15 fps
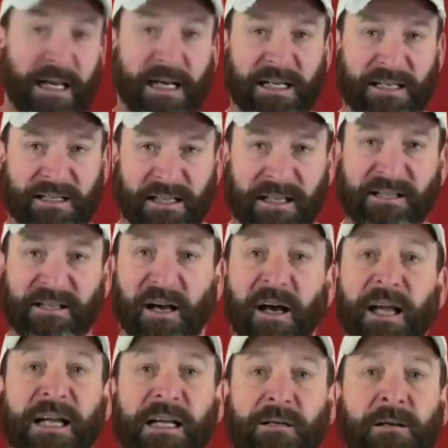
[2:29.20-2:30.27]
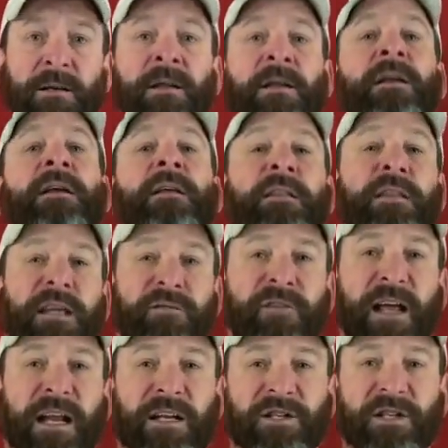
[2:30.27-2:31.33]
it is this height. The
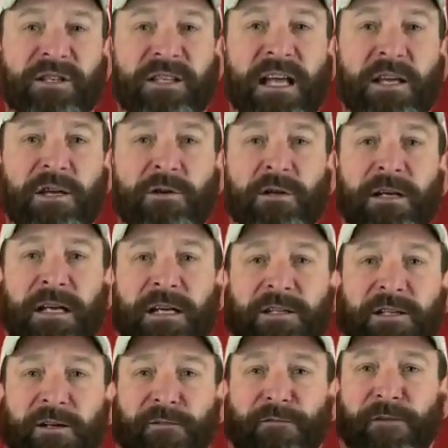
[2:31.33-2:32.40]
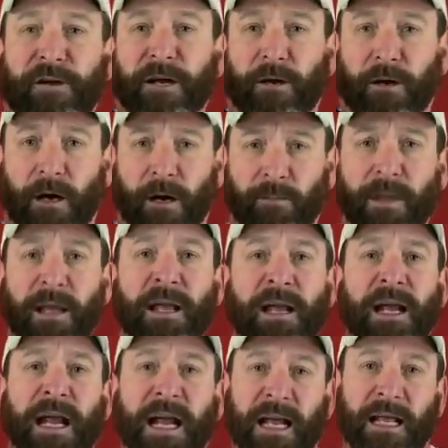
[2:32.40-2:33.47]
advantage is that you can get to your firearm,
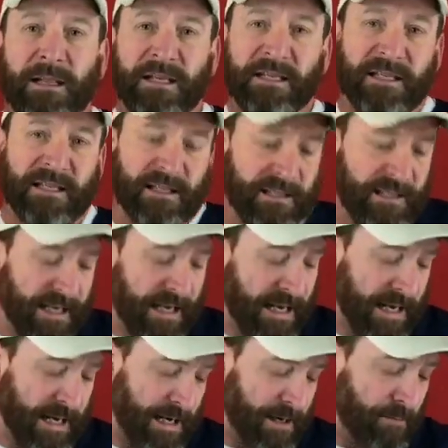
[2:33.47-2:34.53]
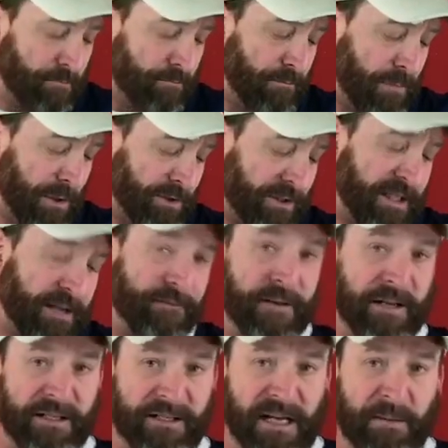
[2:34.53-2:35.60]
and this is a
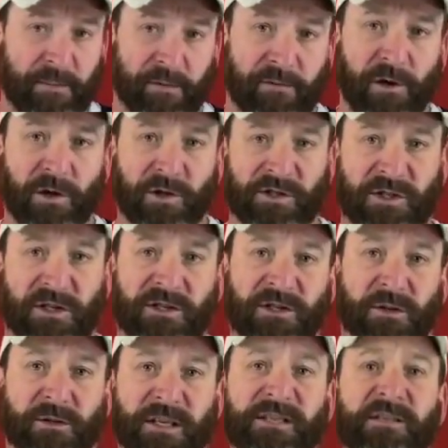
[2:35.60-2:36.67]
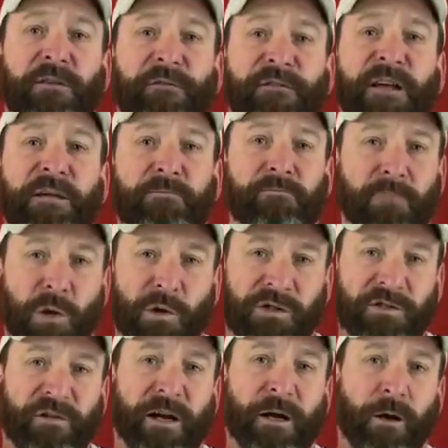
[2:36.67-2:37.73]
multi-fit type of holster. So this will fit
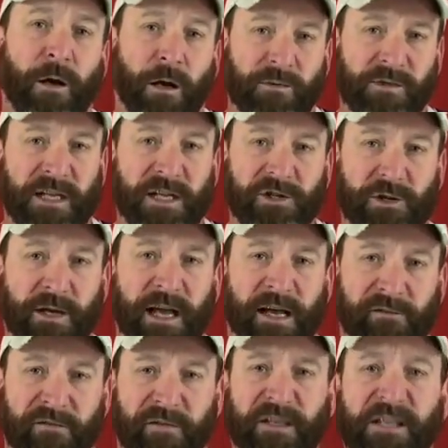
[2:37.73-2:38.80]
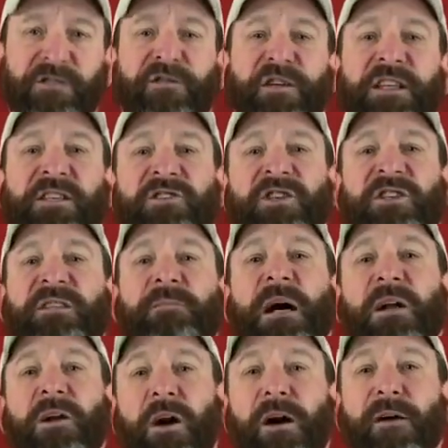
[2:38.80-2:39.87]
most firearms that you have. This fits just
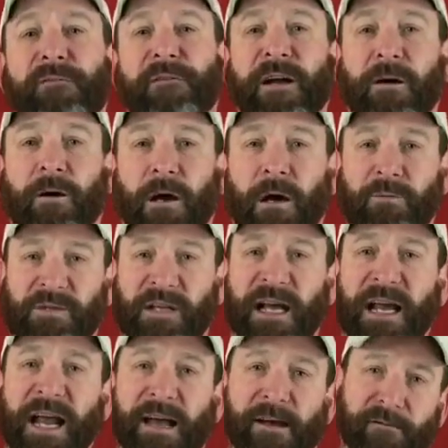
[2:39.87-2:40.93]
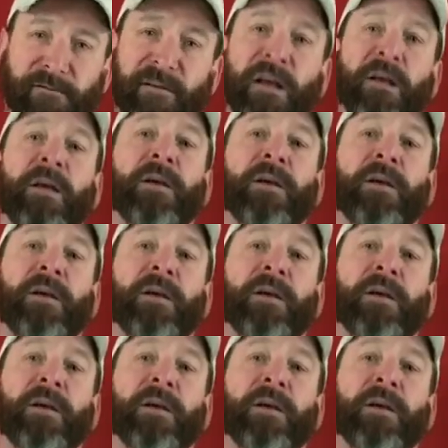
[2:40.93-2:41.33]
about all firearms I have,